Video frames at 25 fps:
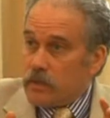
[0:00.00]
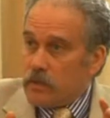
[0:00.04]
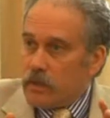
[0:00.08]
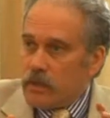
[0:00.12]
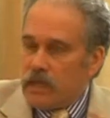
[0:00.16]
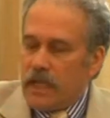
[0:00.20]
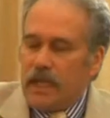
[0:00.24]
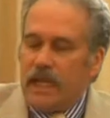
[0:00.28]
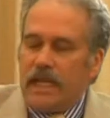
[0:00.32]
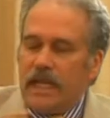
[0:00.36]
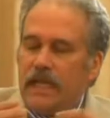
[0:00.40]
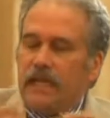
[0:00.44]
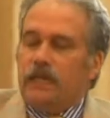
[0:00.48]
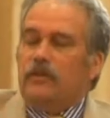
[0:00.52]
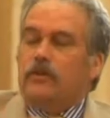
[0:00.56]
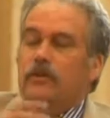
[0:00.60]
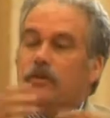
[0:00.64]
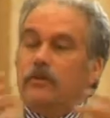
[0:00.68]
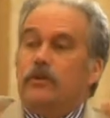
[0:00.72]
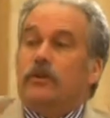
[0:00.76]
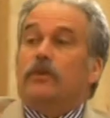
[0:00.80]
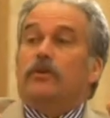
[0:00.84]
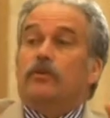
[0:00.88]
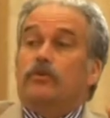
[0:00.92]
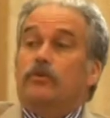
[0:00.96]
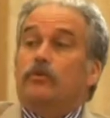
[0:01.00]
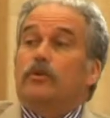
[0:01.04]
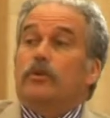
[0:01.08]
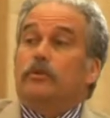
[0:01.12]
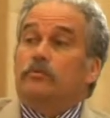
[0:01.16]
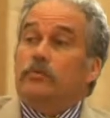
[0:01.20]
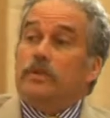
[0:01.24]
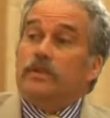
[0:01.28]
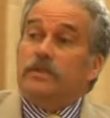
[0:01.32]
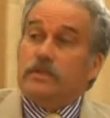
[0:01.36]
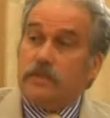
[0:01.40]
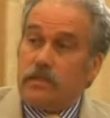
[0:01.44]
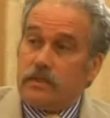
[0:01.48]
that hinder their doing
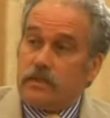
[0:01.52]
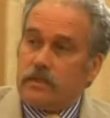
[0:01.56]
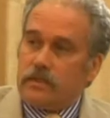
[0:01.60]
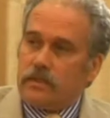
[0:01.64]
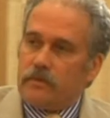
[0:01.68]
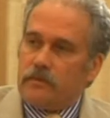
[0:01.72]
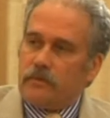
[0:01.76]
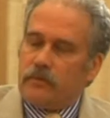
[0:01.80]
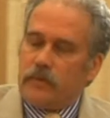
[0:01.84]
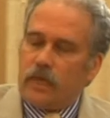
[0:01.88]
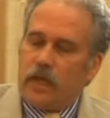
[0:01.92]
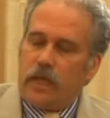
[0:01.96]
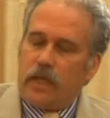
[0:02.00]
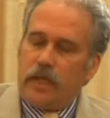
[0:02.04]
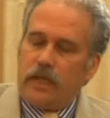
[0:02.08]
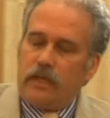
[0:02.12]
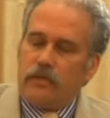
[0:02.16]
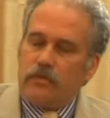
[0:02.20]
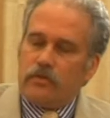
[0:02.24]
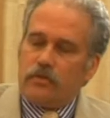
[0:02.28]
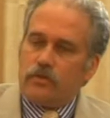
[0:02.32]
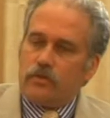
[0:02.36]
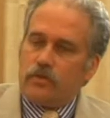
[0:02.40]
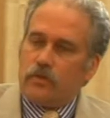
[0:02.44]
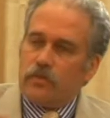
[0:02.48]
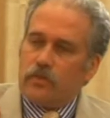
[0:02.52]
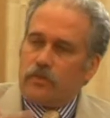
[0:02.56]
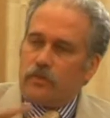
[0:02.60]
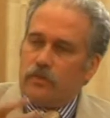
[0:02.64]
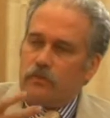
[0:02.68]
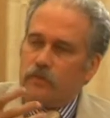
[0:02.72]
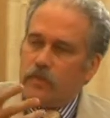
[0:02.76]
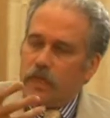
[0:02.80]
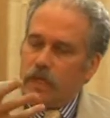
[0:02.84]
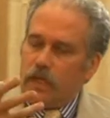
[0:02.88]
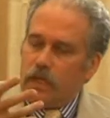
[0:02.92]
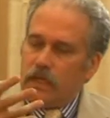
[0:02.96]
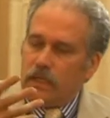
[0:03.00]
business. And
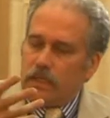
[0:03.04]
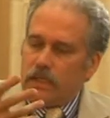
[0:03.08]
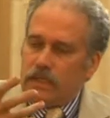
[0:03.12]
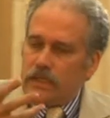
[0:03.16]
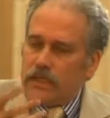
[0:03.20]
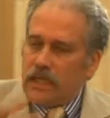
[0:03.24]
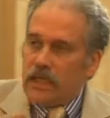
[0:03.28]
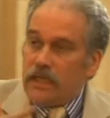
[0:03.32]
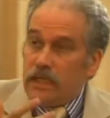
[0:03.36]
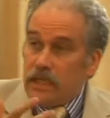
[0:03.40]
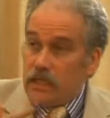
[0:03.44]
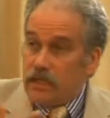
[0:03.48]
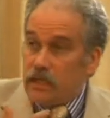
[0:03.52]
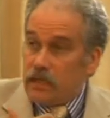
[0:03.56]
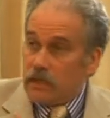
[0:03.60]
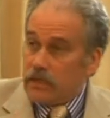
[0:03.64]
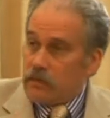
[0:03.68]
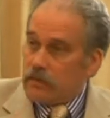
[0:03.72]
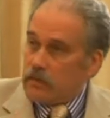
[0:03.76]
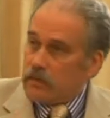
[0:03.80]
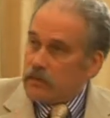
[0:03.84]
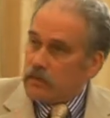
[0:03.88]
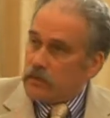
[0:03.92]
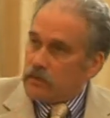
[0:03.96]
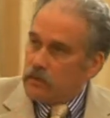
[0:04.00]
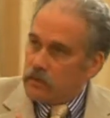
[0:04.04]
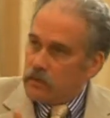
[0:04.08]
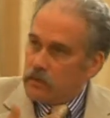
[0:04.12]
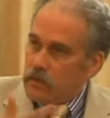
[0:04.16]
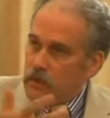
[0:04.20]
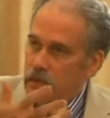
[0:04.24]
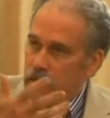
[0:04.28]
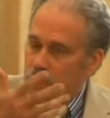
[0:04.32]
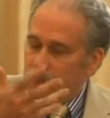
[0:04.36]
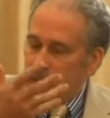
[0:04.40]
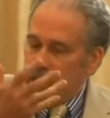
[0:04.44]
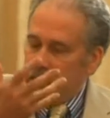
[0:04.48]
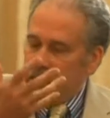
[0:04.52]
so Danida,
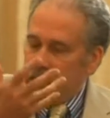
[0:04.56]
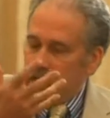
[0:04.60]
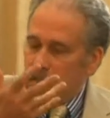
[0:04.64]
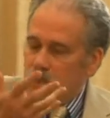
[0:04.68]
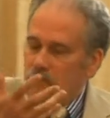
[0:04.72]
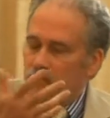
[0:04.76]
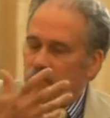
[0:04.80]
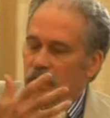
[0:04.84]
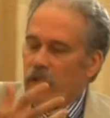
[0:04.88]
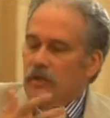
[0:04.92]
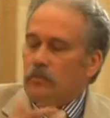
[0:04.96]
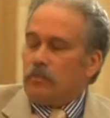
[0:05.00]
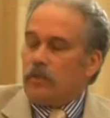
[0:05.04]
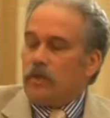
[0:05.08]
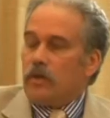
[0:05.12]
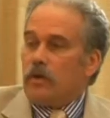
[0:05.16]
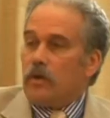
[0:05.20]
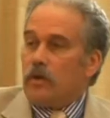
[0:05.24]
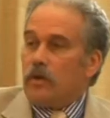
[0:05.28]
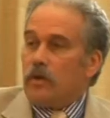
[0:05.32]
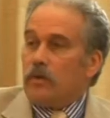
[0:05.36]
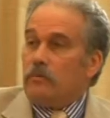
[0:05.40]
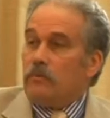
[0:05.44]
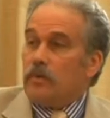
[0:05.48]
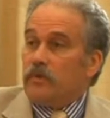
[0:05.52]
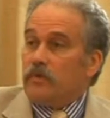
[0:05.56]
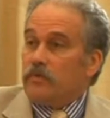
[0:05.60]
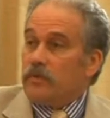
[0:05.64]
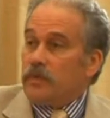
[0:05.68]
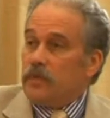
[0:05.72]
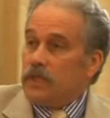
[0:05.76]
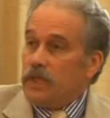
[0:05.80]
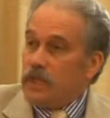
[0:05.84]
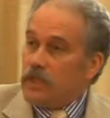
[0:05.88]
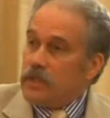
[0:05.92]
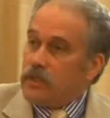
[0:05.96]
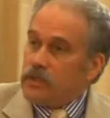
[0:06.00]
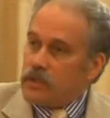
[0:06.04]
the development arm of the
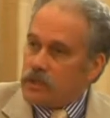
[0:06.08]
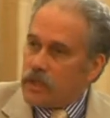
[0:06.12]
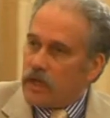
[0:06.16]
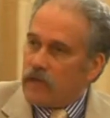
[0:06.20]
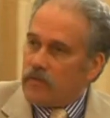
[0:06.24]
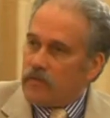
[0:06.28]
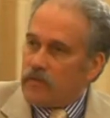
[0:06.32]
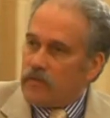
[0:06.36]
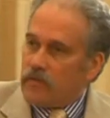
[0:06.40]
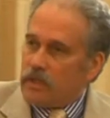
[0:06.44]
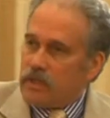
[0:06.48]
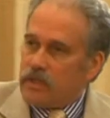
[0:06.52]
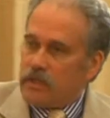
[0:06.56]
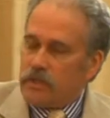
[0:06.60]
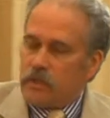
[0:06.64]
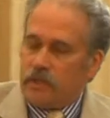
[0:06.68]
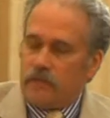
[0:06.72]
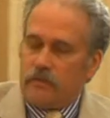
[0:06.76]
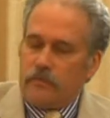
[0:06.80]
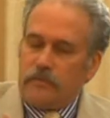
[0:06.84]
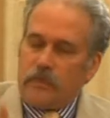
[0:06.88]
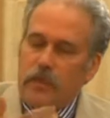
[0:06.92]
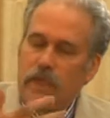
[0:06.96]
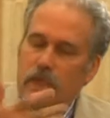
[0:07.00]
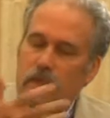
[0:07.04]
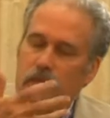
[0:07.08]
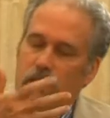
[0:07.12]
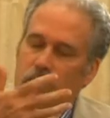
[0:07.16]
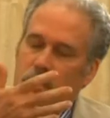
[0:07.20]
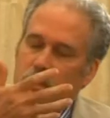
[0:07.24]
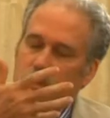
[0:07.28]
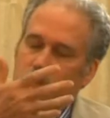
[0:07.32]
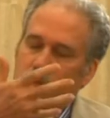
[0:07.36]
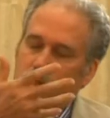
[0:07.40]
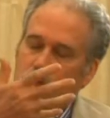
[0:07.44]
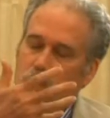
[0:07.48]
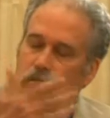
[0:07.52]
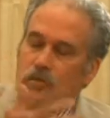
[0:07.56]
Danish government,
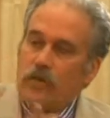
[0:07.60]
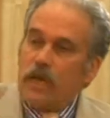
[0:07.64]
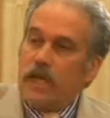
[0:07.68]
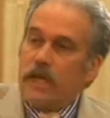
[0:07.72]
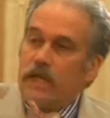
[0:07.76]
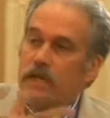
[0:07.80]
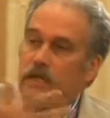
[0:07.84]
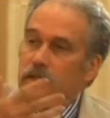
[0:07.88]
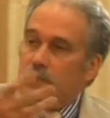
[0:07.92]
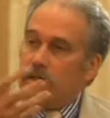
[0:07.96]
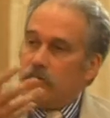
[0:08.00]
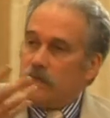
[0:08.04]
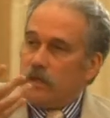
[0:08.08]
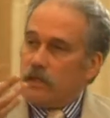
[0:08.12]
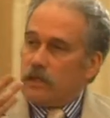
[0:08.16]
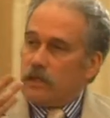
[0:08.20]
created